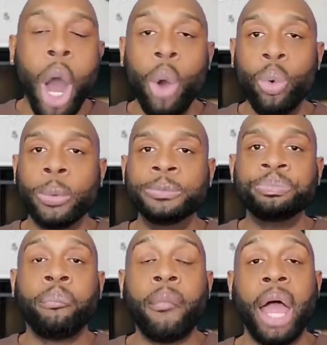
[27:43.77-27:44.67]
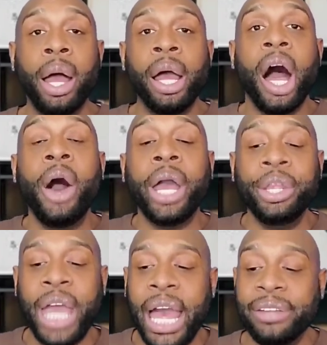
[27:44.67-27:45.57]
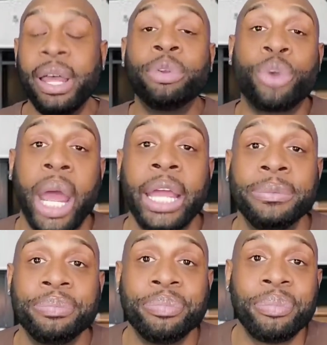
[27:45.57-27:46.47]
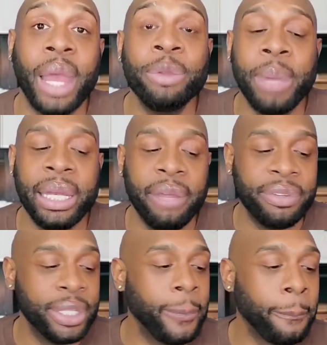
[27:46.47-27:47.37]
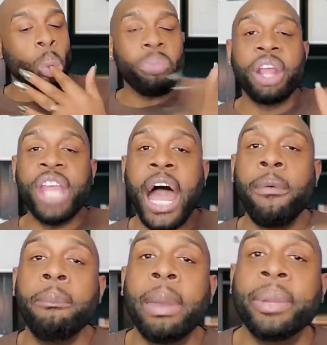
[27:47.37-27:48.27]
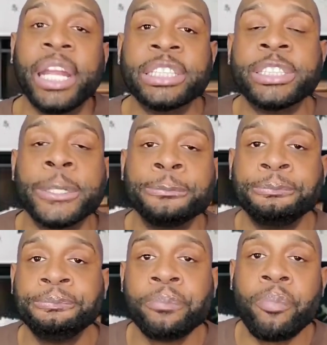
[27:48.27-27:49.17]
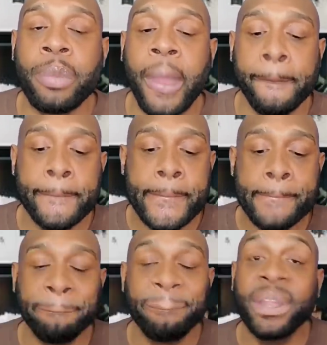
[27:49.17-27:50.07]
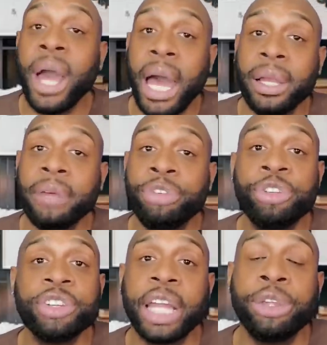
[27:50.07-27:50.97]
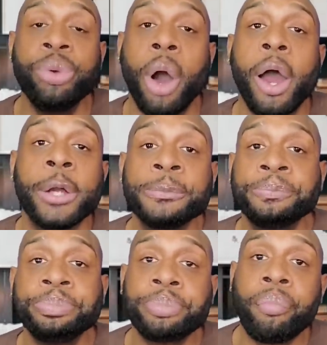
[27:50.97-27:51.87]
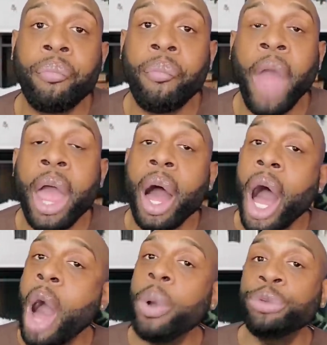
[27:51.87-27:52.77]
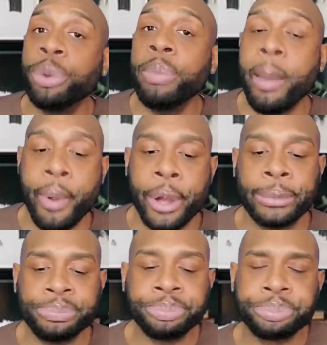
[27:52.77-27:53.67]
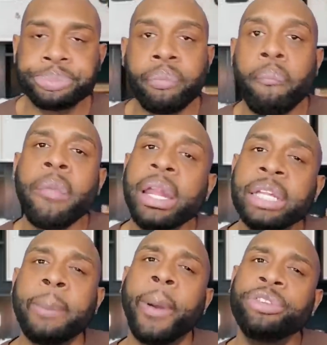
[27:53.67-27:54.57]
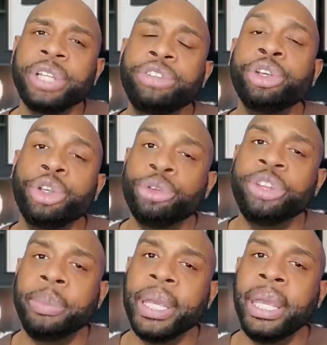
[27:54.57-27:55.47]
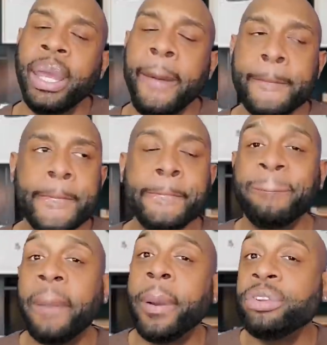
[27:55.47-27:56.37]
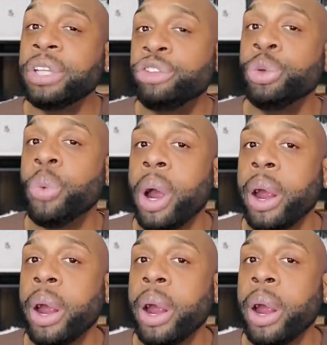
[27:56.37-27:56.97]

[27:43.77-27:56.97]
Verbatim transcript: Woo. Okay, you guys, that was great. That was magnificent. Y'all remember this. God loves you just like you are. Always remember that the person that you used to be, the person that you